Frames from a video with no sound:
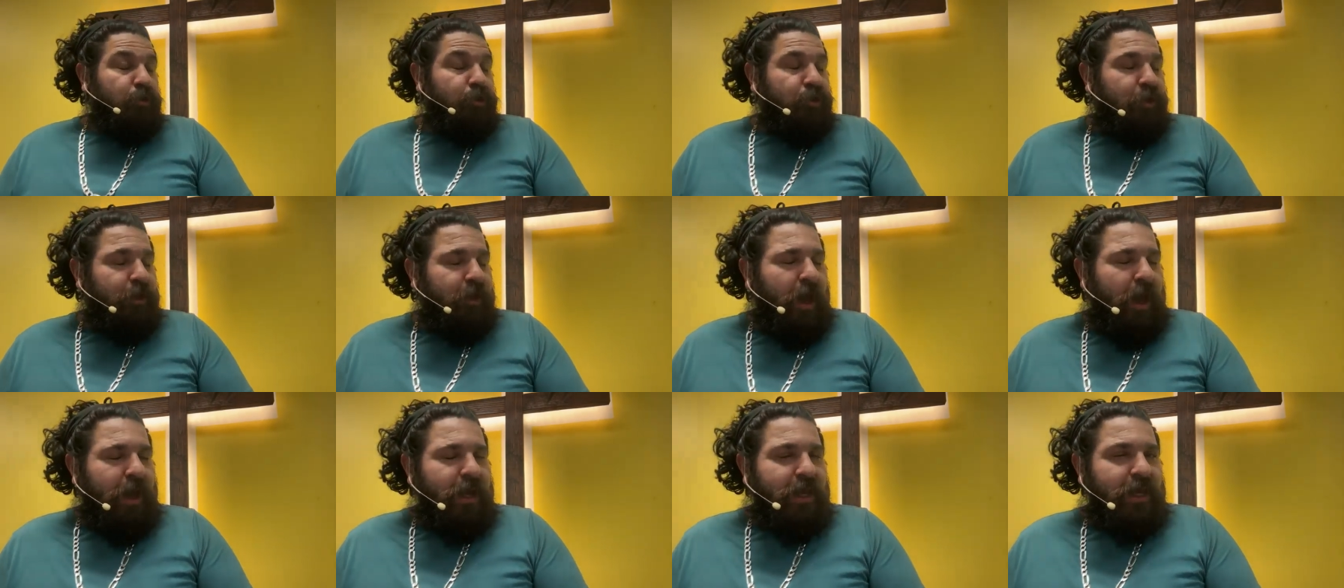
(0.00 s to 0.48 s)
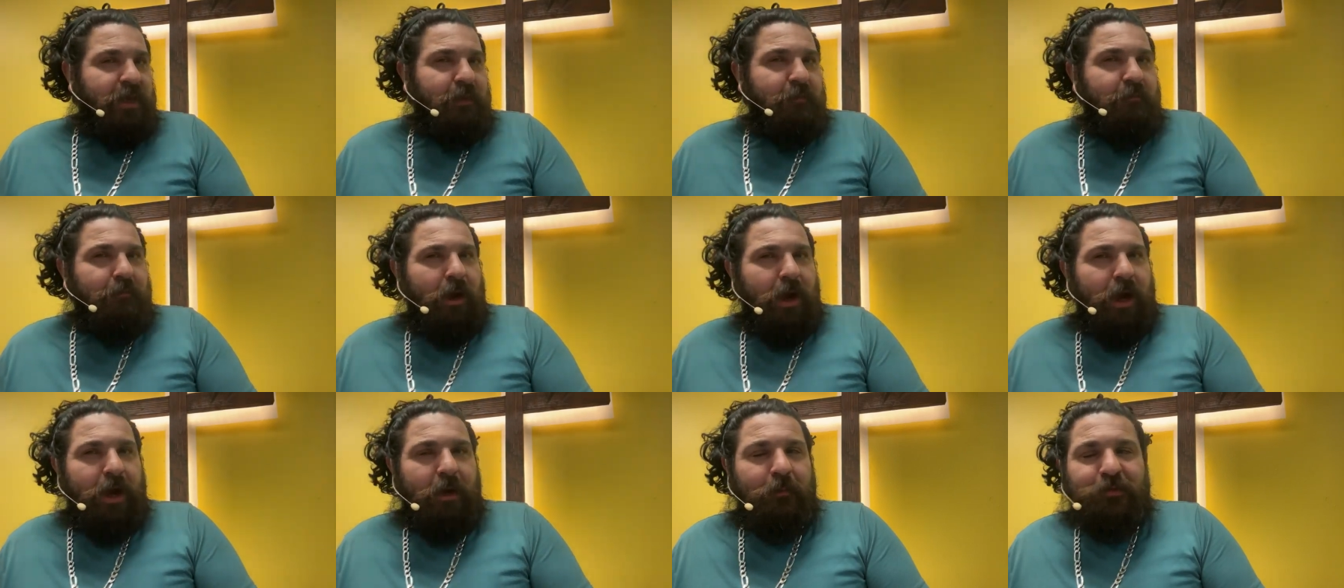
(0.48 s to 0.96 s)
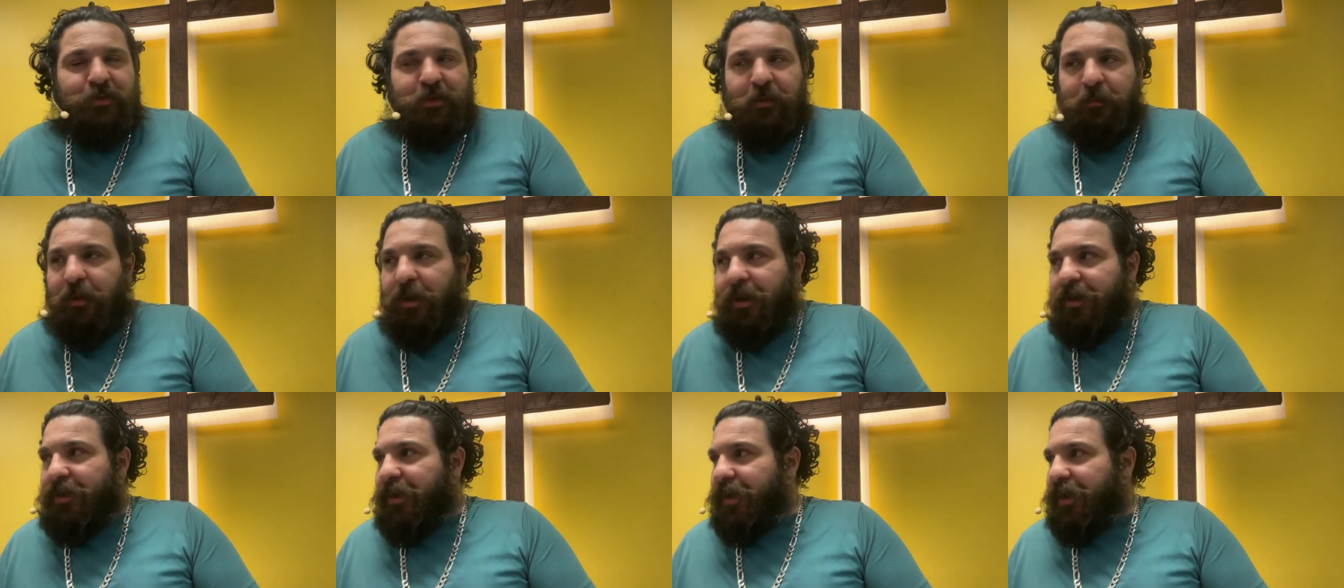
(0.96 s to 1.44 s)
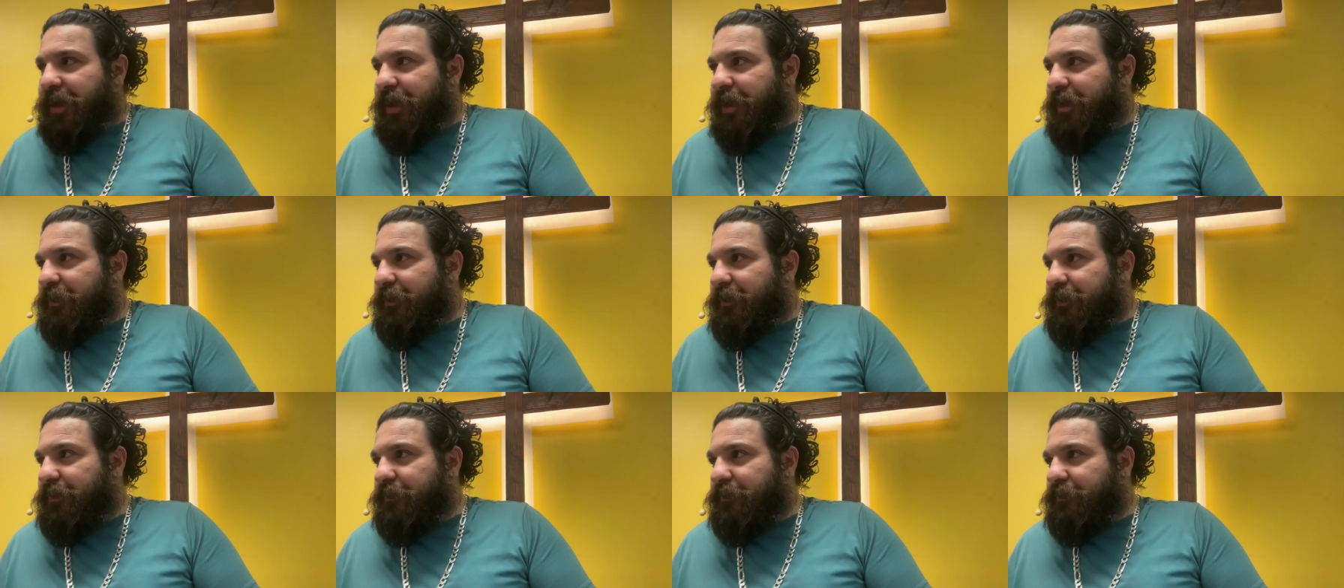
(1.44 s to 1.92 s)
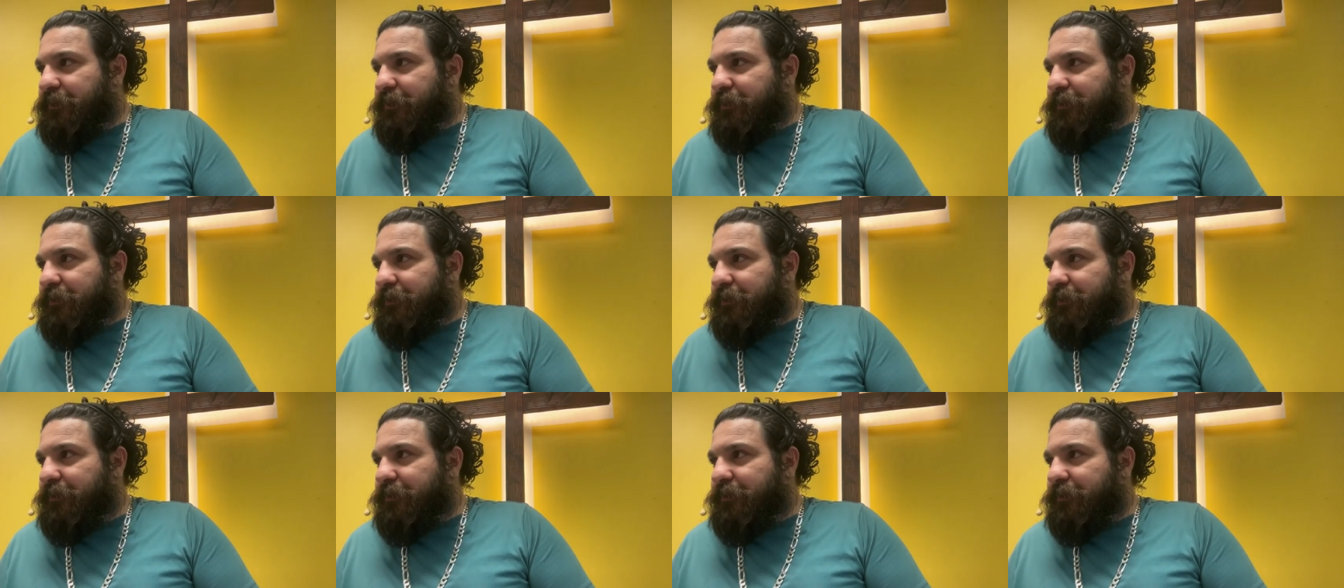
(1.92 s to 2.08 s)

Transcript: Should I eat Bob's or Burger King?